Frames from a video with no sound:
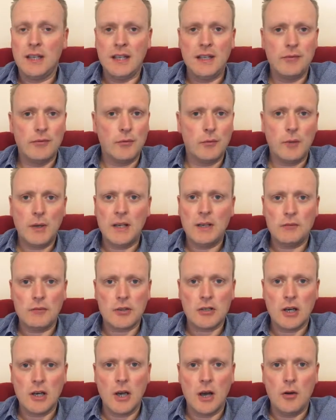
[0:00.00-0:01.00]
even when it
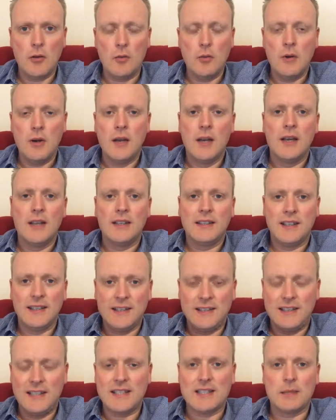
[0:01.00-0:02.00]
was low, the
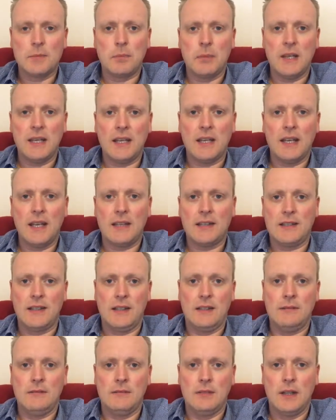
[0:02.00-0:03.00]
discipline kicked
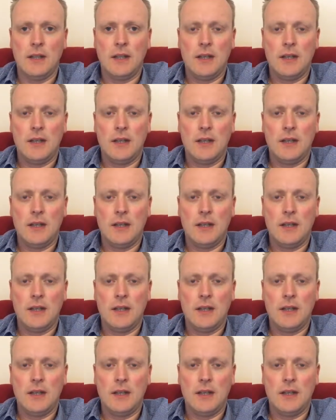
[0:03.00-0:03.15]
in.